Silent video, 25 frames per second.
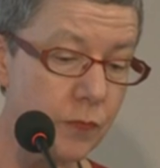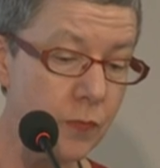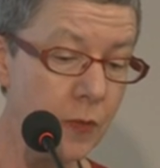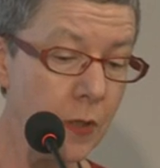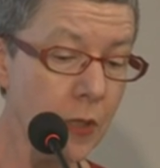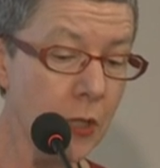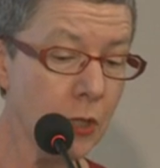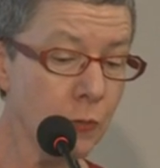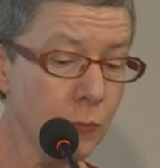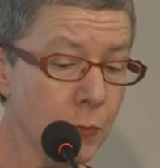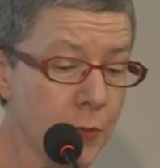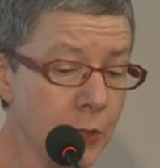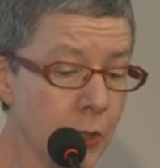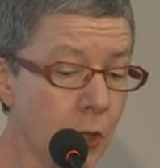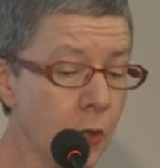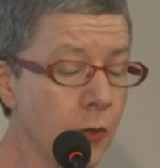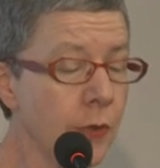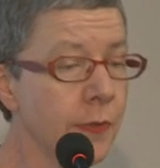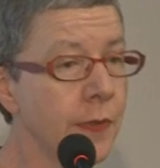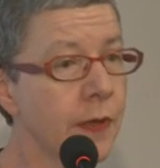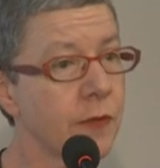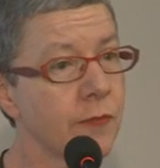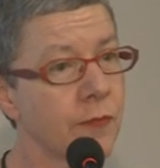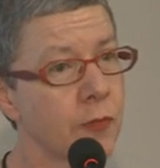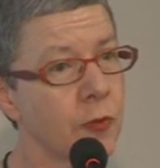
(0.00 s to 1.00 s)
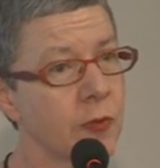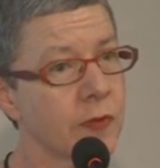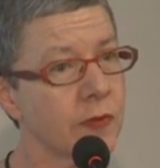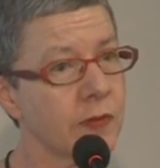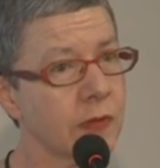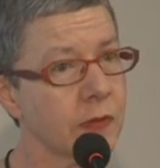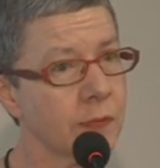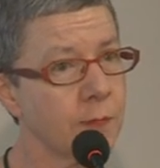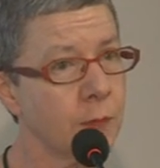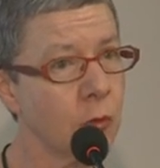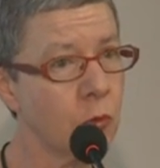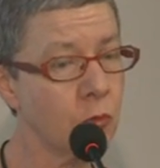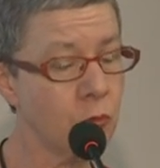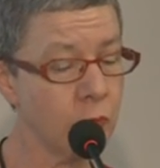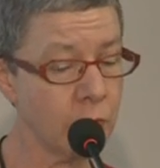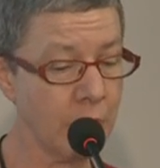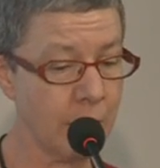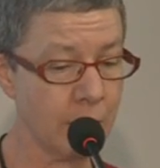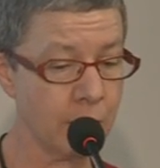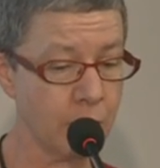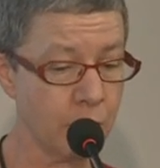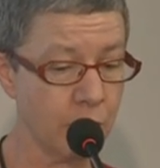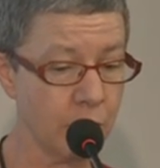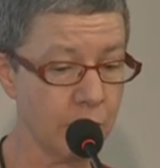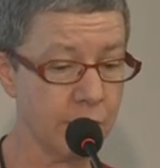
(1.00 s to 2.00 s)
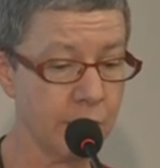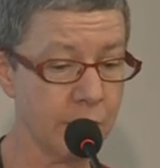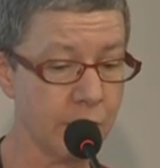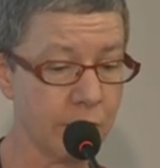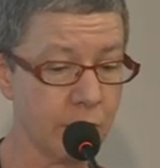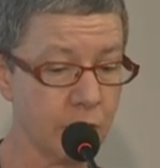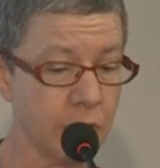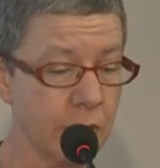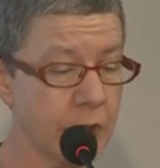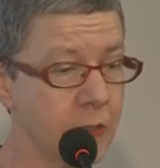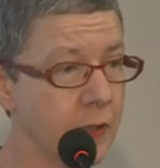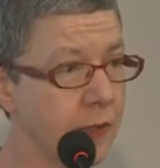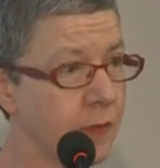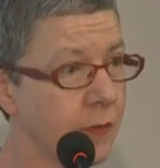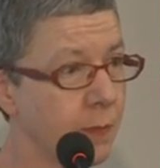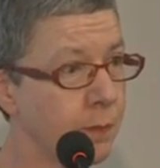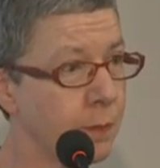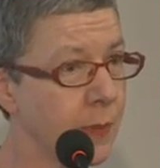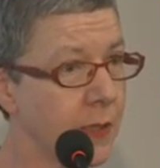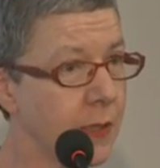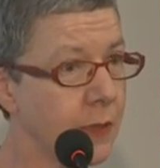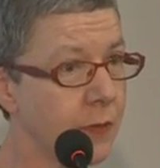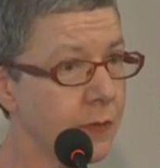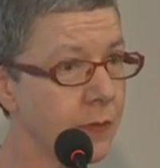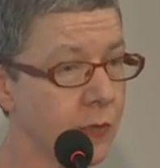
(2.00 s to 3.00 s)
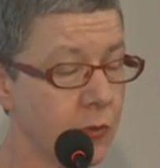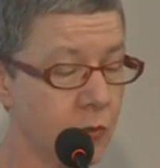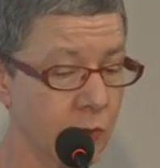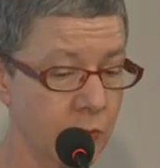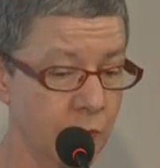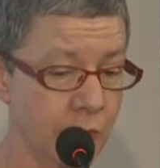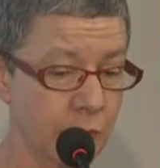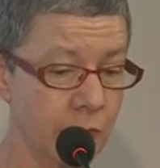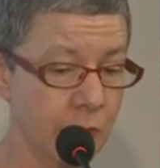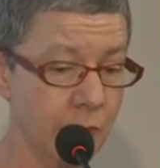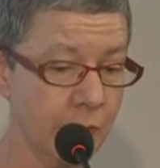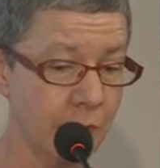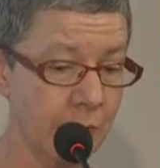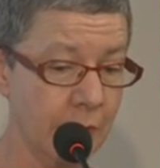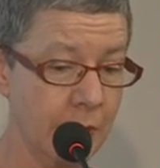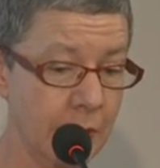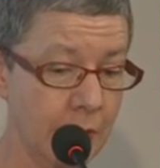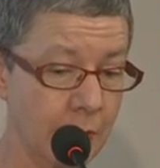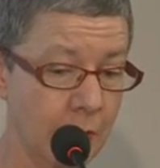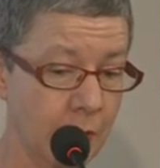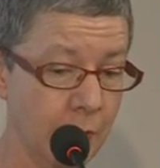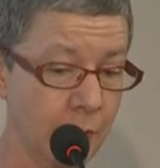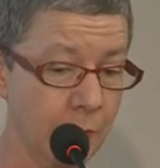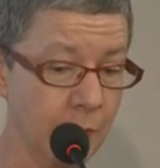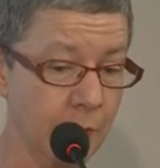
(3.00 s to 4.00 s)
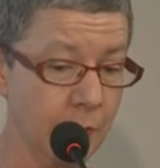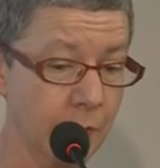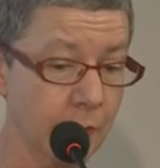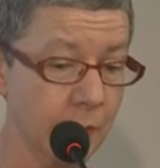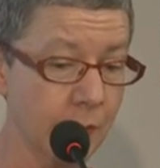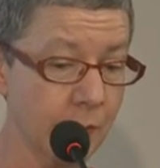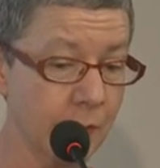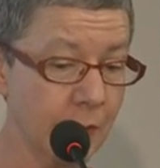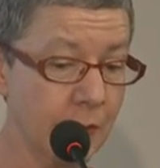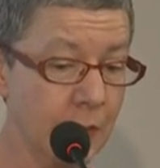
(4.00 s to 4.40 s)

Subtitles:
and we know that for a small number of Australia's biggest university libraries,